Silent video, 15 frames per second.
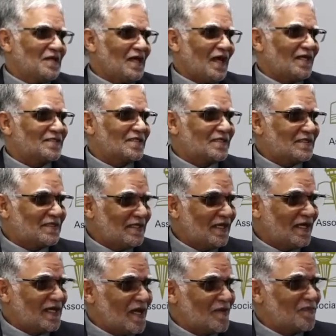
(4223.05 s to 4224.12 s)
I did a
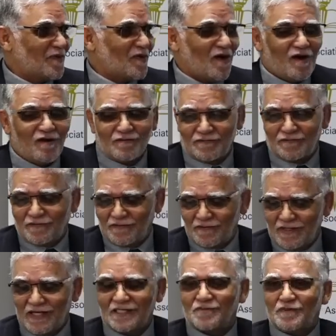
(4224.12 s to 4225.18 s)
couple of
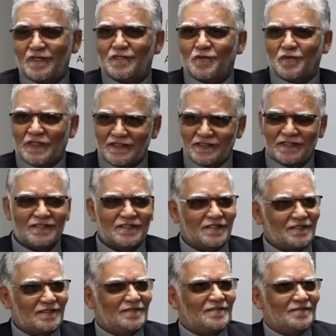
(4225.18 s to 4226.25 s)
expert
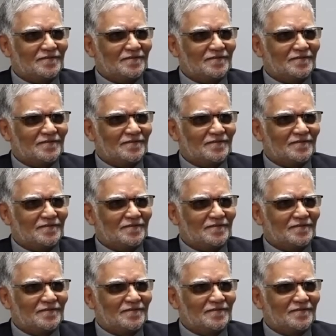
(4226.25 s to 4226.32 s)
witnesses.